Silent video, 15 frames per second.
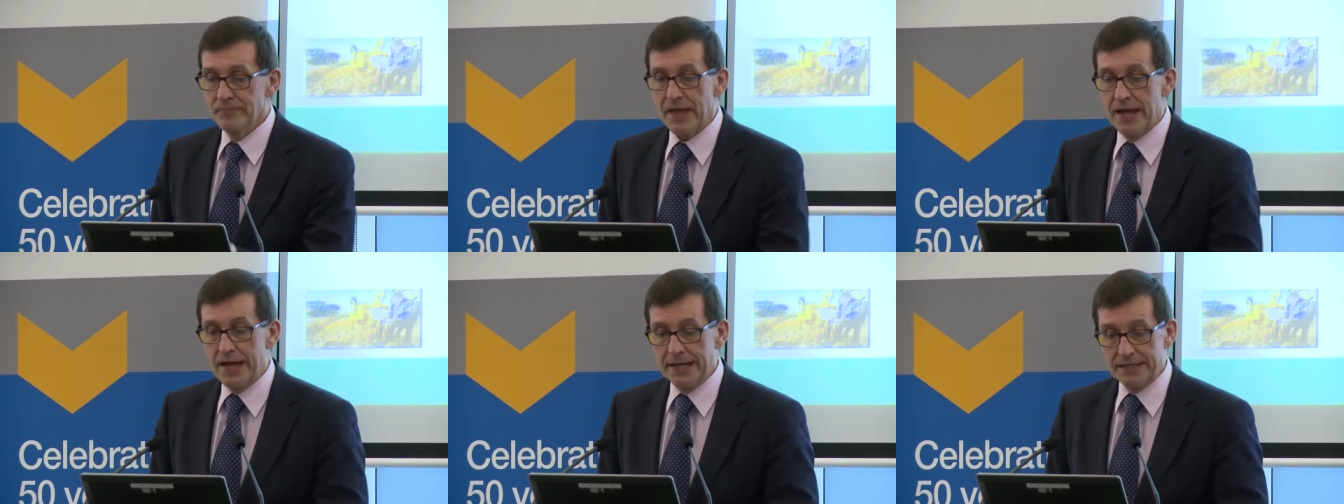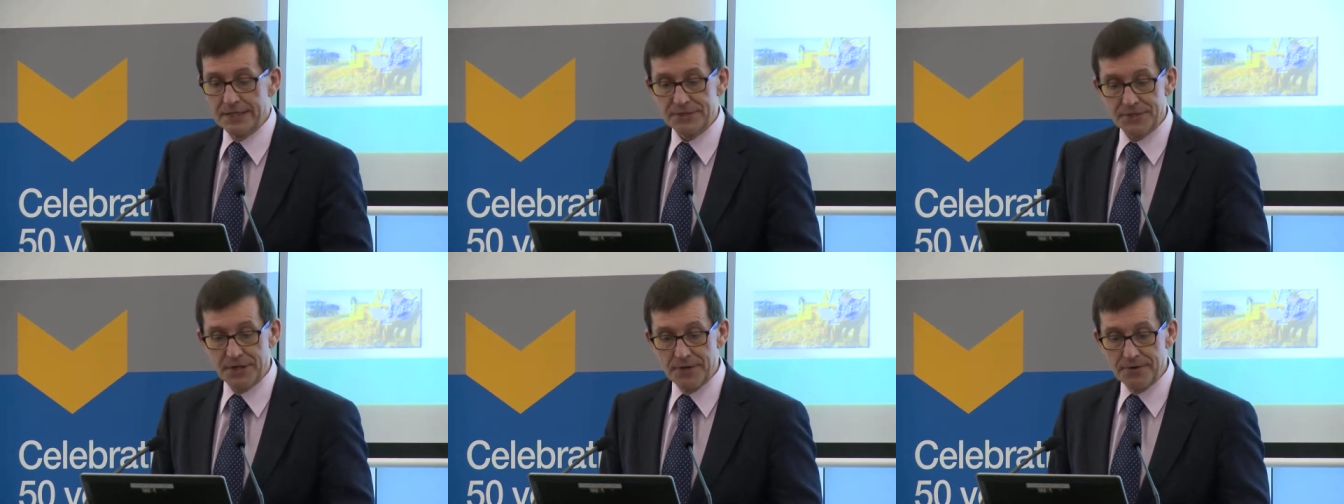And
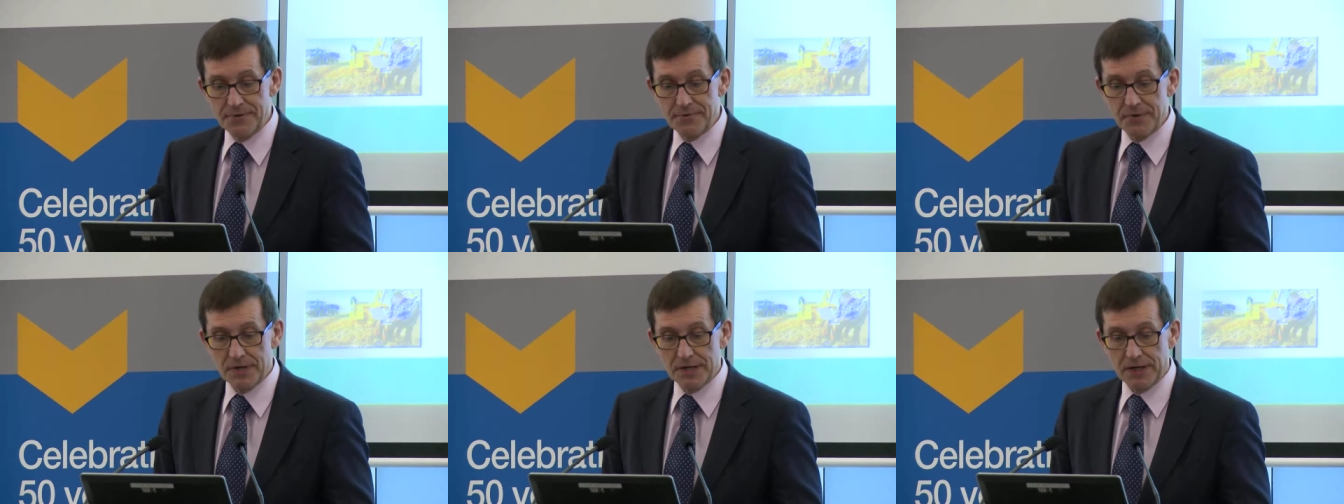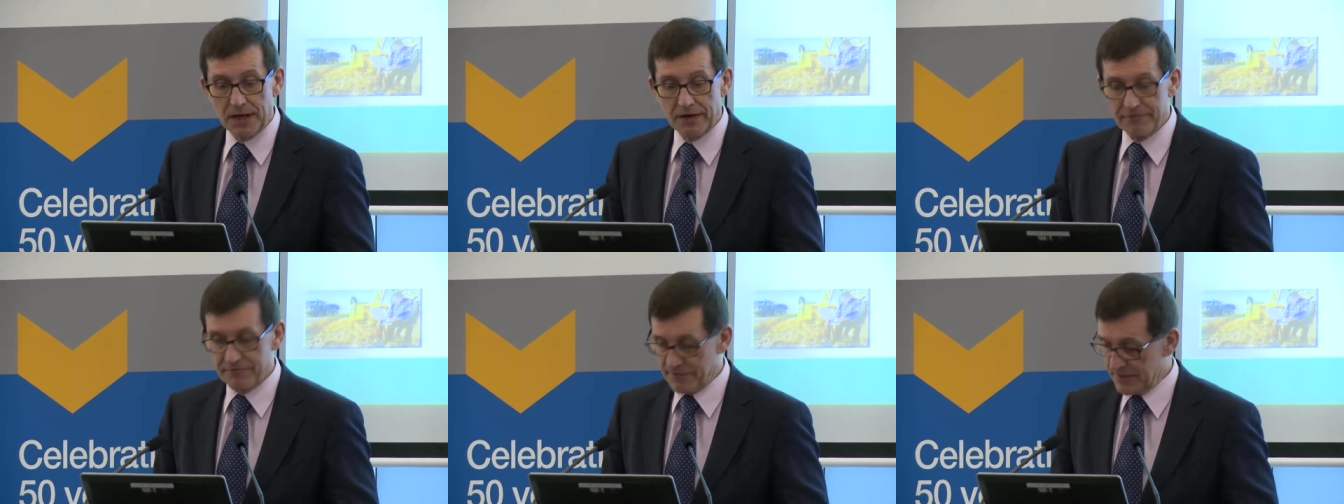so uh,
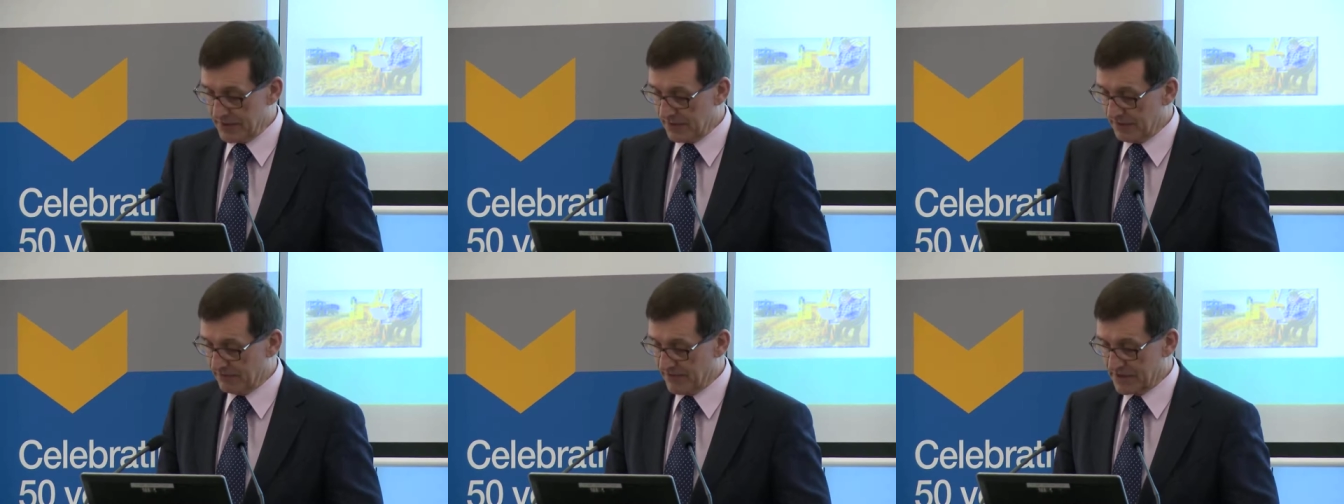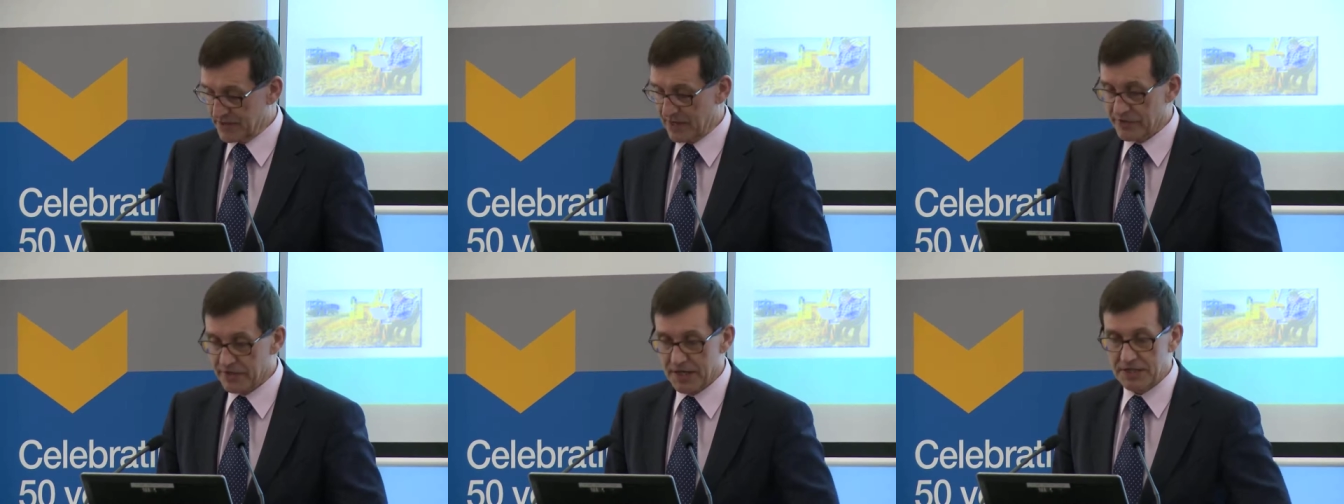I feel, in fact, the
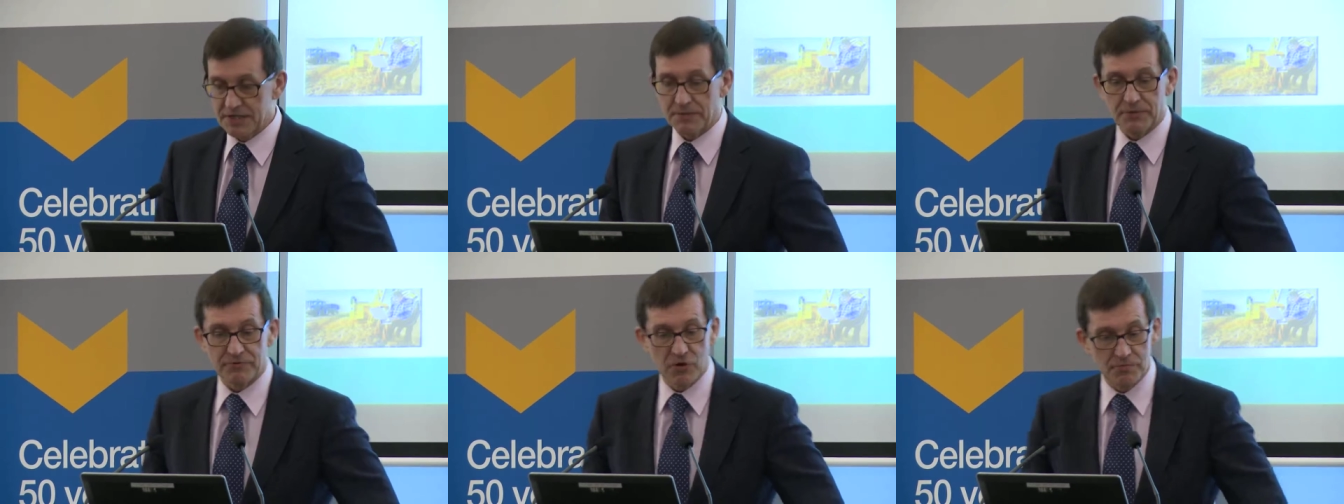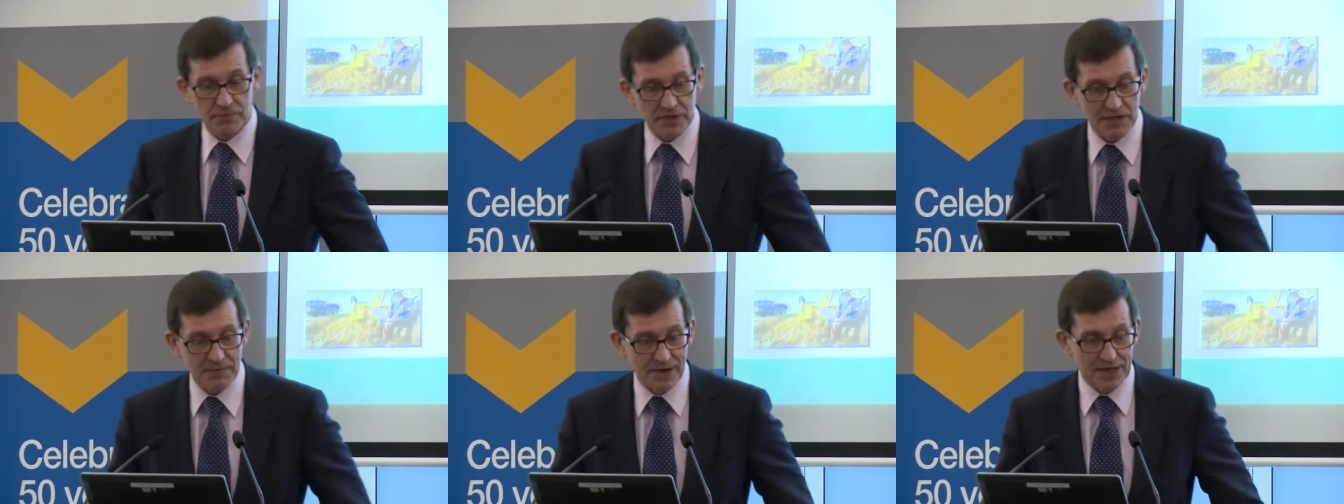other day someone wrote me
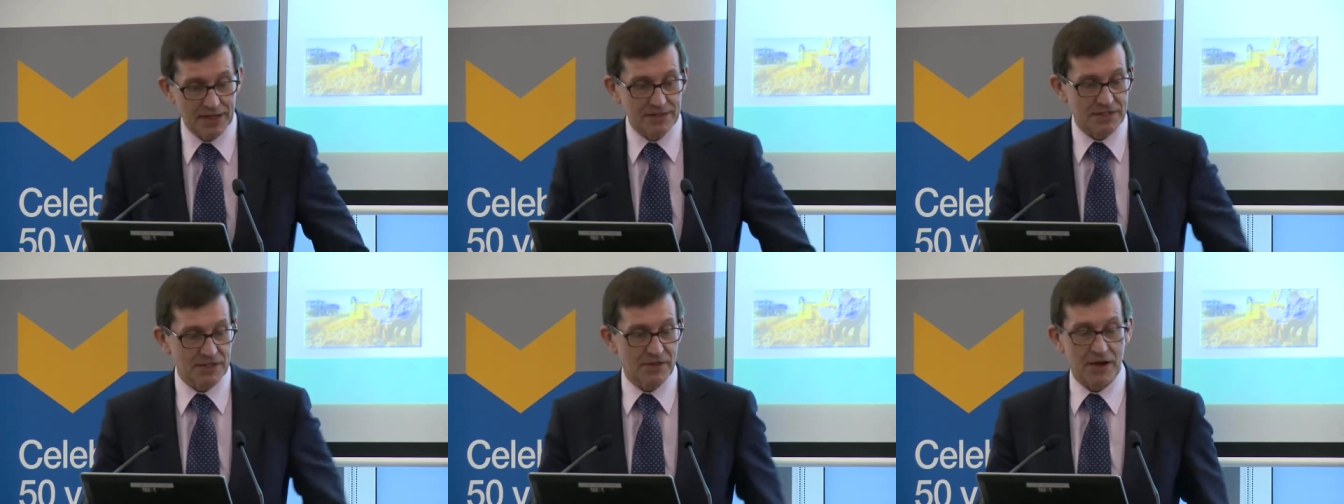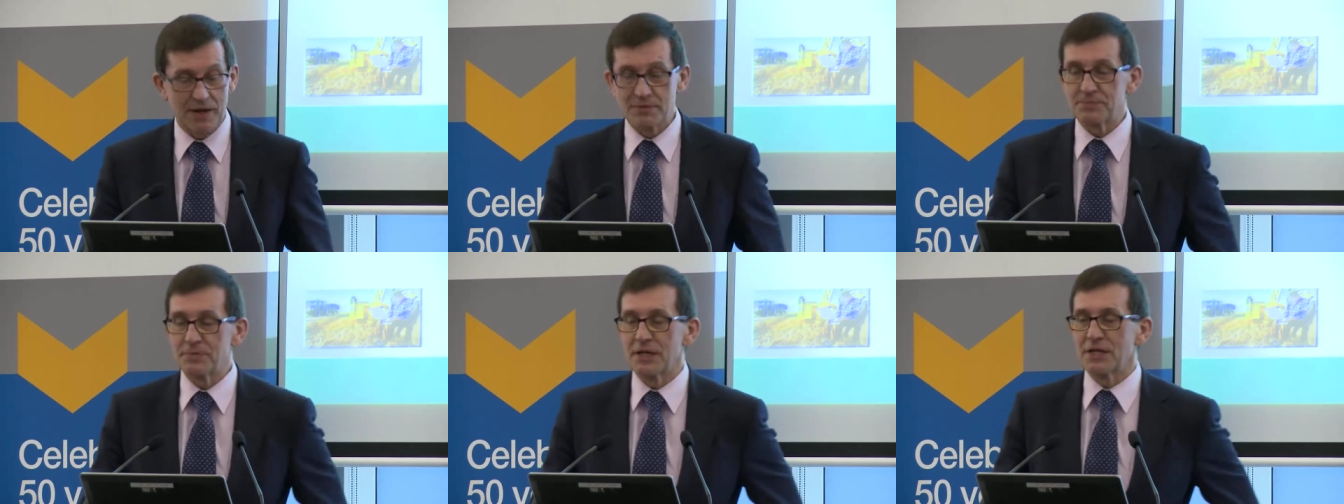an email and said that I
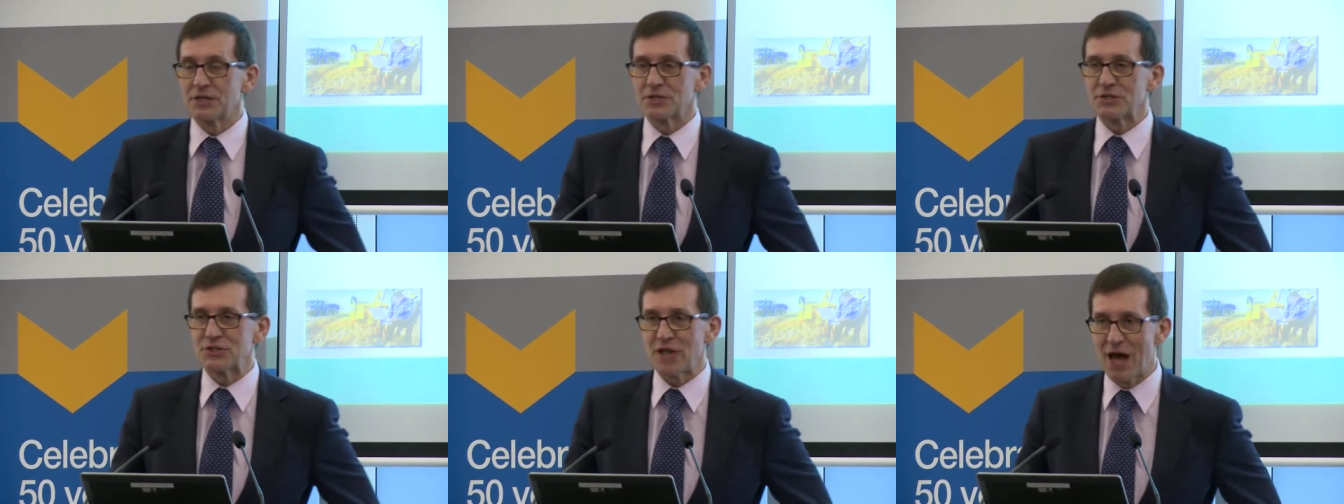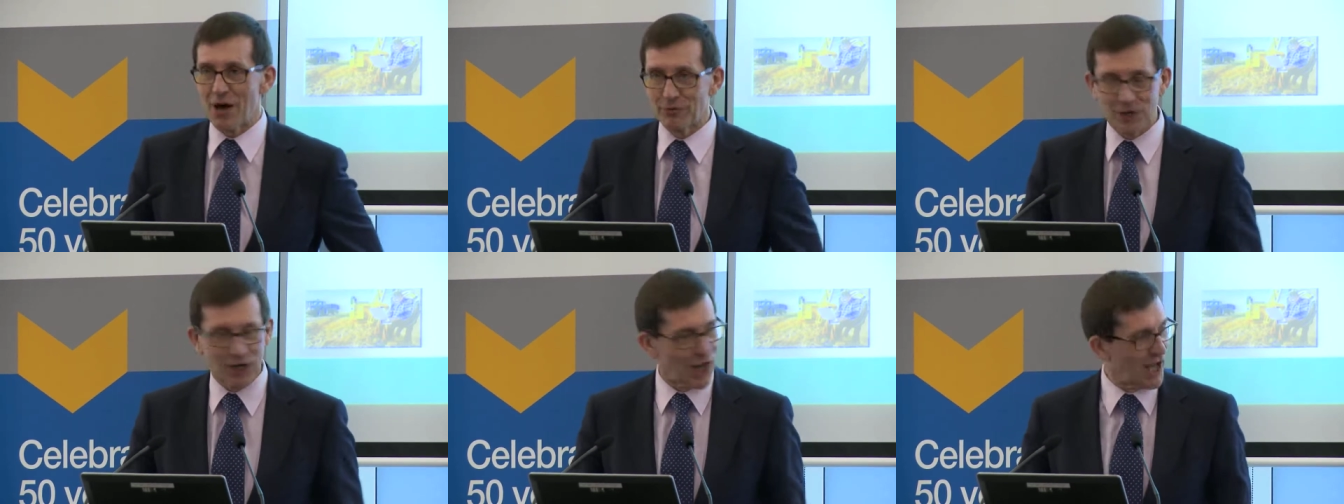was beginning to
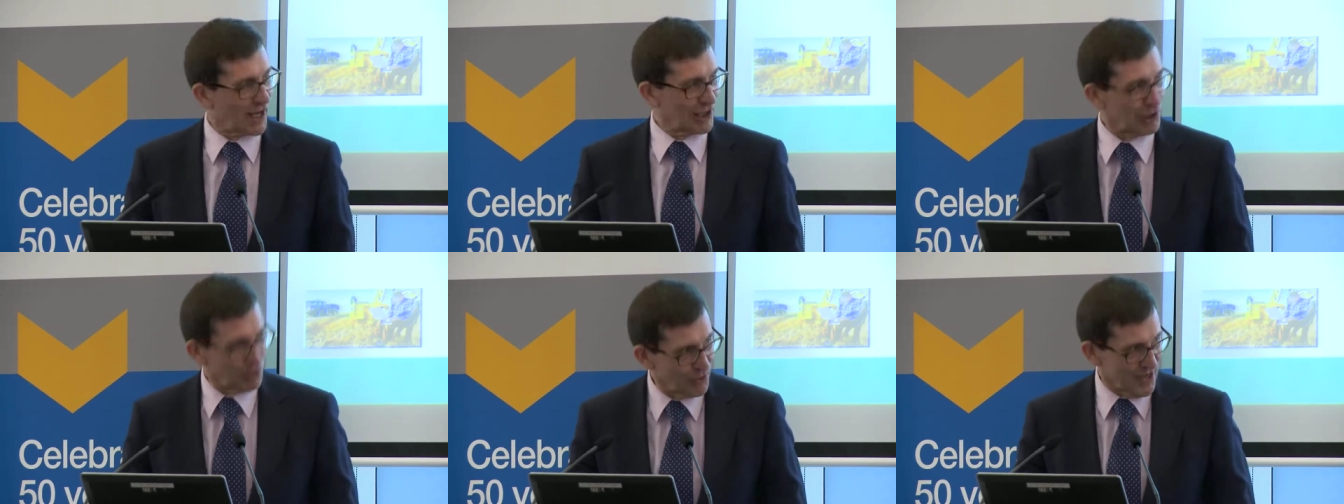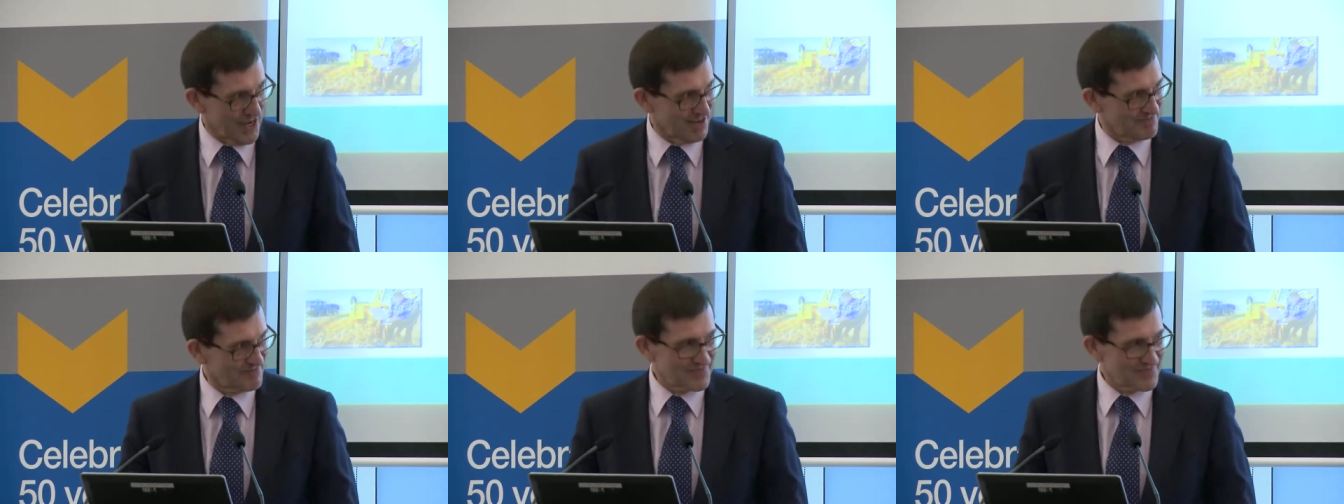sound like a lawyer.